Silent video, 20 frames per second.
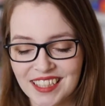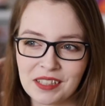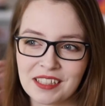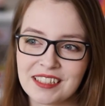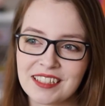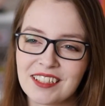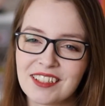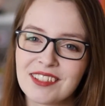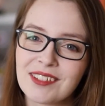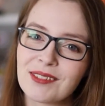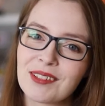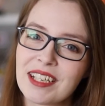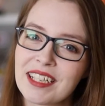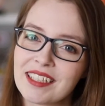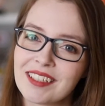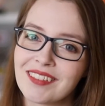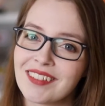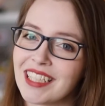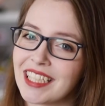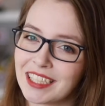but it's also
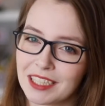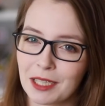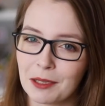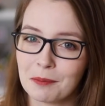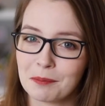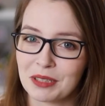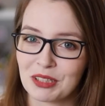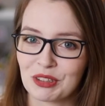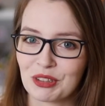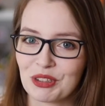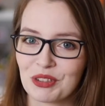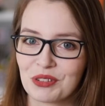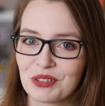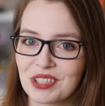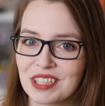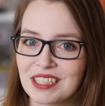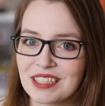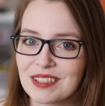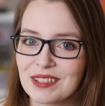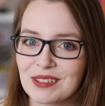kind of like a
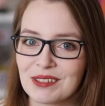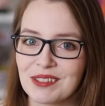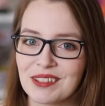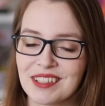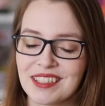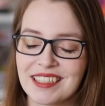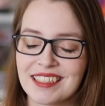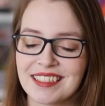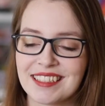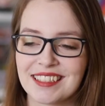mystery story.